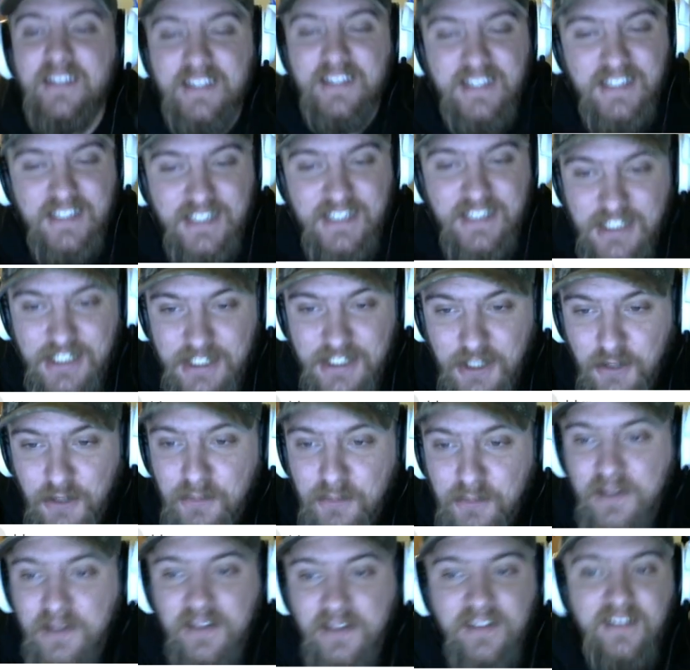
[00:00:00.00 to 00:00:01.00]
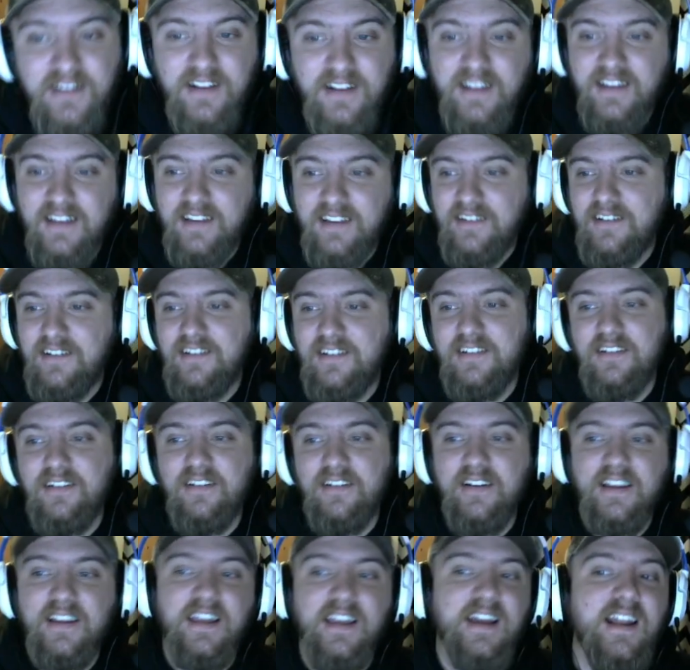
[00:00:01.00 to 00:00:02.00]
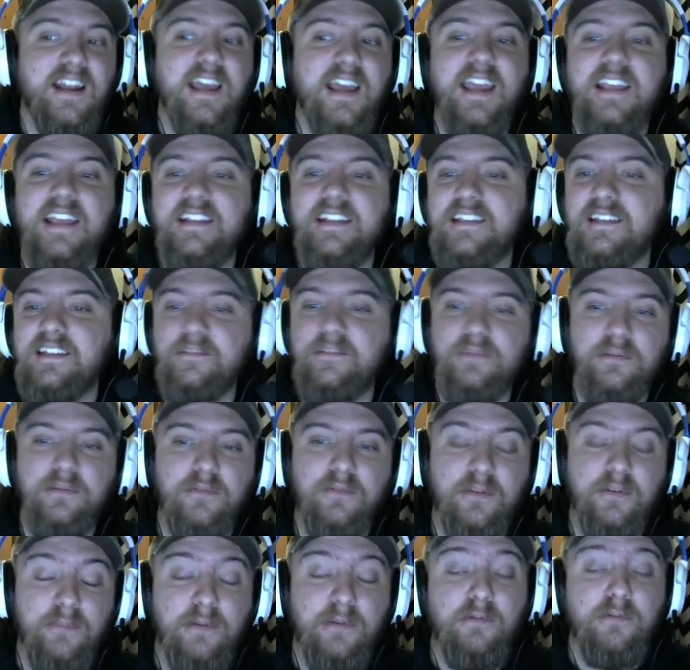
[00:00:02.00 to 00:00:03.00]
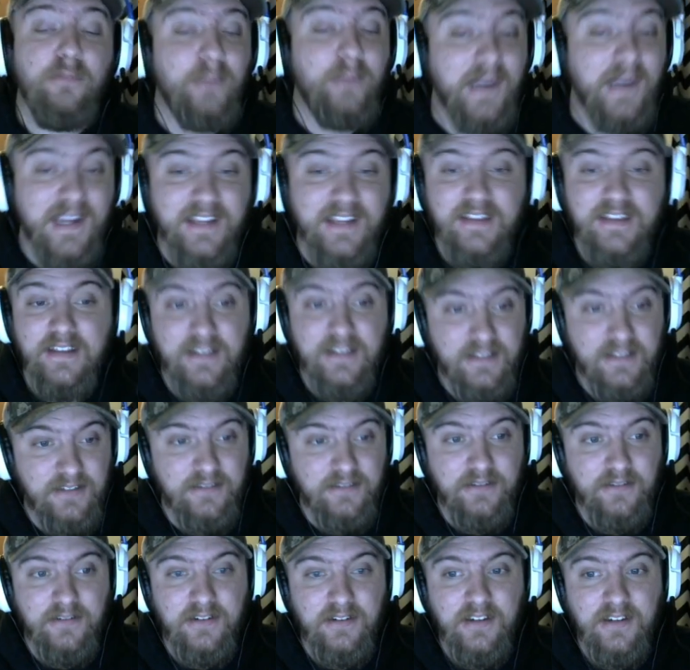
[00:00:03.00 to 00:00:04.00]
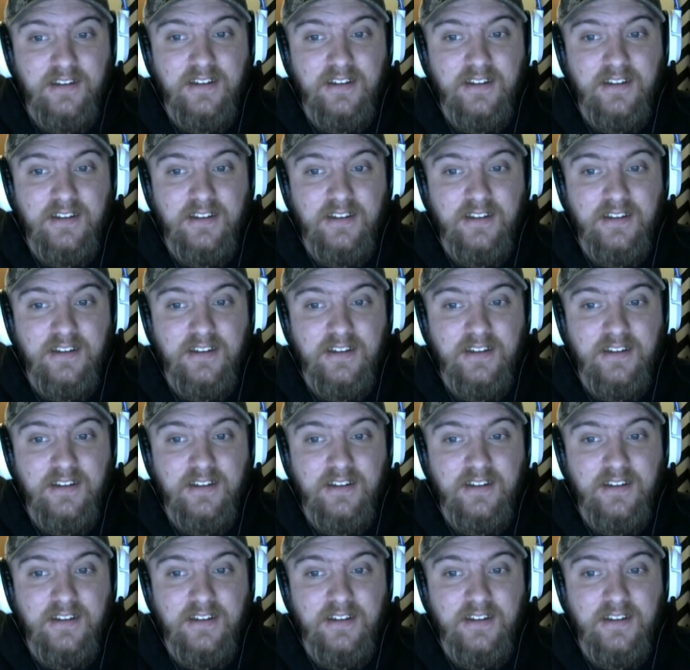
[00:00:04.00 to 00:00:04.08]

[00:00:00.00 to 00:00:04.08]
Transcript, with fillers: This is stupid. Like, oh my god, I hate seeing people, and people pay this too.